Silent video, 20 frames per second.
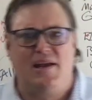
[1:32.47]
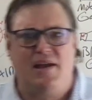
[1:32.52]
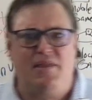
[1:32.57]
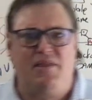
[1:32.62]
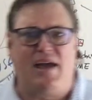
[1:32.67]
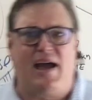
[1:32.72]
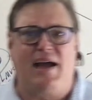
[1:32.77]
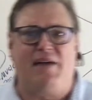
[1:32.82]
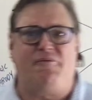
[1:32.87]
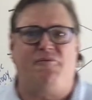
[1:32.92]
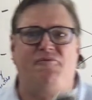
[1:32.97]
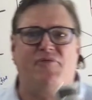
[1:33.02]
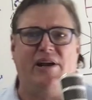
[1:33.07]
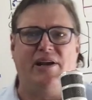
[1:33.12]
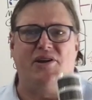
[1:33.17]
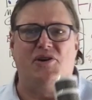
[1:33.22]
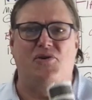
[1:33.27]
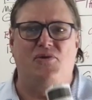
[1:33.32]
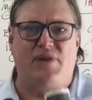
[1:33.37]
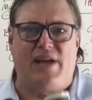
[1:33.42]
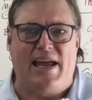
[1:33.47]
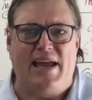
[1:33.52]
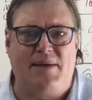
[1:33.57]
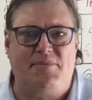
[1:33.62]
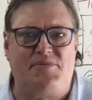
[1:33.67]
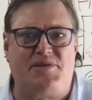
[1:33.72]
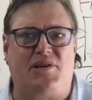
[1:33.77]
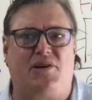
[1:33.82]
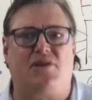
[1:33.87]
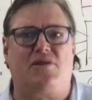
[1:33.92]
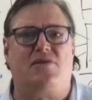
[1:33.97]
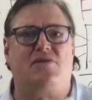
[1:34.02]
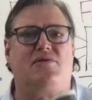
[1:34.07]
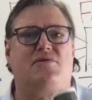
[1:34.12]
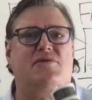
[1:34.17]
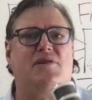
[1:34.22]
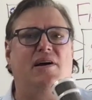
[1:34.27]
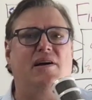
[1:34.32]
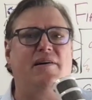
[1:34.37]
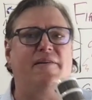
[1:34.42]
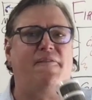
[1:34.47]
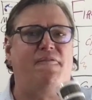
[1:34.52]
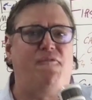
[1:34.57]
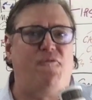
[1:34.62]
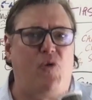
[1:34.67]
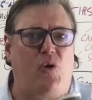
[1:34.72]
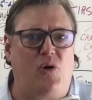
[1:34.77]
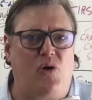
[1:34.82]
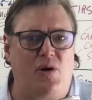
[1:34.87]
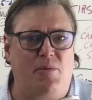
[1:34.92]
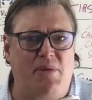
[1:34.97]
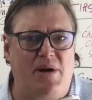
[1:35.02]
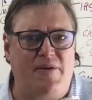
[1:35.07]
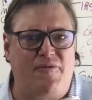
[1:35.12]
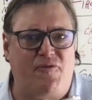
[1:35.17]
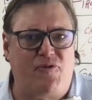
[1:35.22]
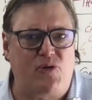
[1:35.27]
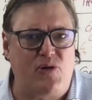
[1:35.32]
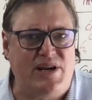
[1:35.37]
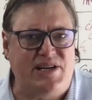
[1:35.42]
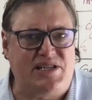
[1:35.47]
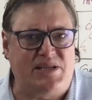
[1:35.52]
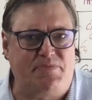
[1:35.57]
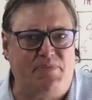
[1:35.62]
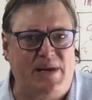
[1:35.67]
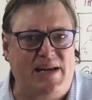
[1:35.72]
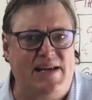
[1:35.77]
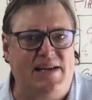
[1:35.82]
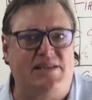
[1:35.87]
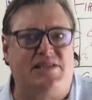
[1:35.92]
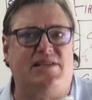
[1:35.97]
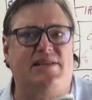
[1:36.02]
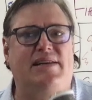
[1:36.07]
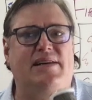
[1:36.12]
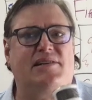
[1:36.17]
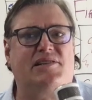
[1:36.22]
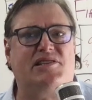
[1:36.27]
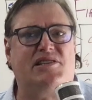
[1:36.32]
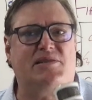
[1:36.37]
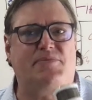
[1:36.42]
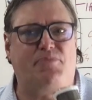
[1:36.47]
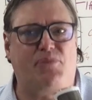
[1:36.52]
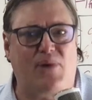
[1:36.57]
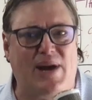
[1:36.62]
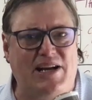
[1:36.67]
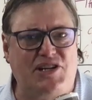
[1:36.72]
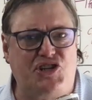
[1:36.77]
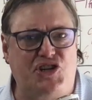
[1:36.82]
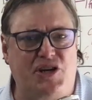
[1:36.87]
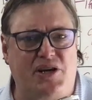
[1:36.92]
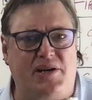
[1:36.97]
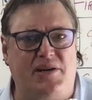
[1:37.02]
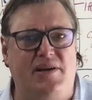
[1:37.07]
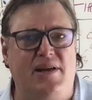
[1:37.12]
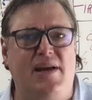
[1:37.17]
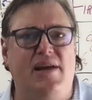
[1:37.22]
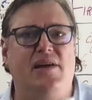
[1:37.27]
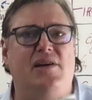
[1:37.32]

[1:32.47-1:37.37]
that video games are a form of free speech expression.